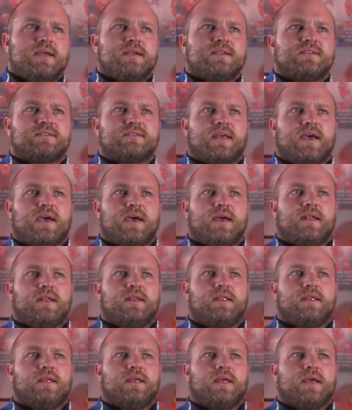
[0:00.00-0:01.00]
is that
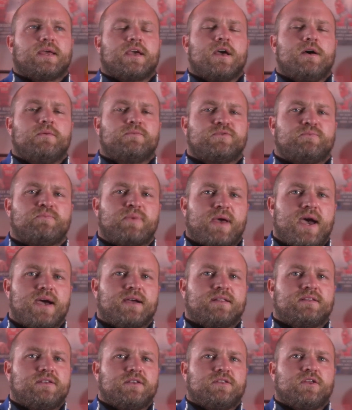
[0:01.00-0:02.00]
it comes
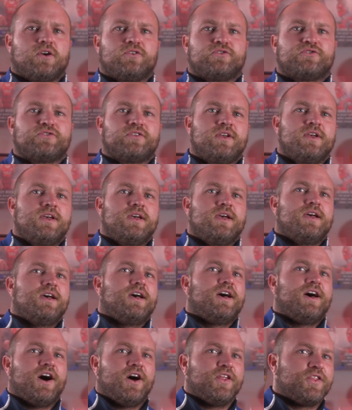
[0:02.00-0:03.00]
back to those
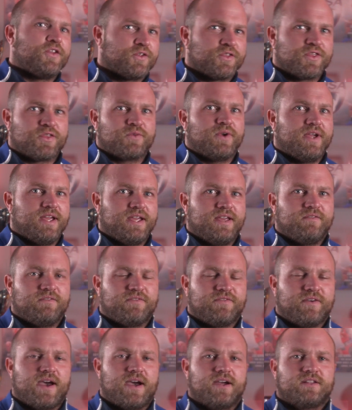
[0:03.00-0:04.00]
other three
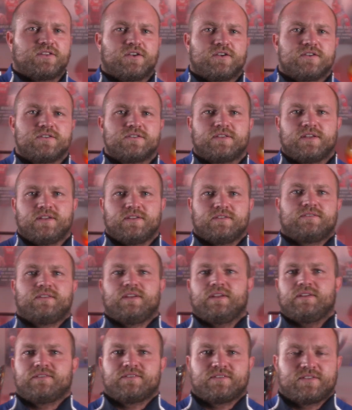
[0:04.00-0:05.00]
factors is,
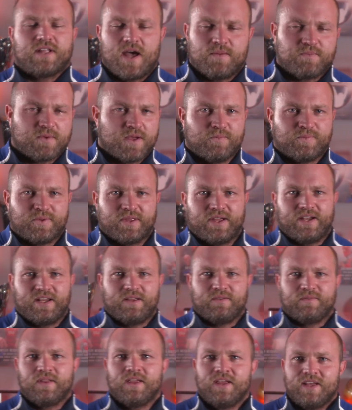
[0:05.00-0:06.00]
is stop
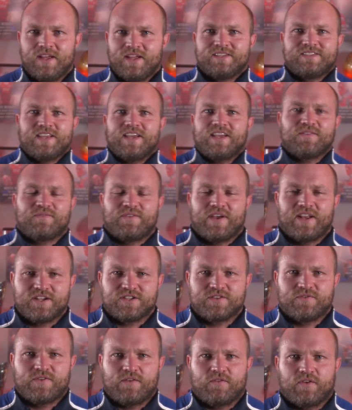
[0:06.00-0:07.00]
complaining, take
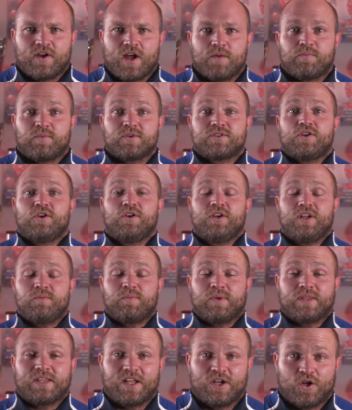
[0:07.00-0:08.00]
advantage of every opportunity,
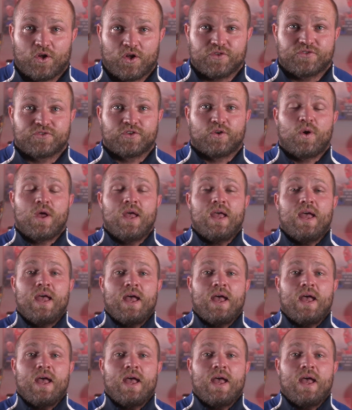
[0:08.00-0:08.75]
but then also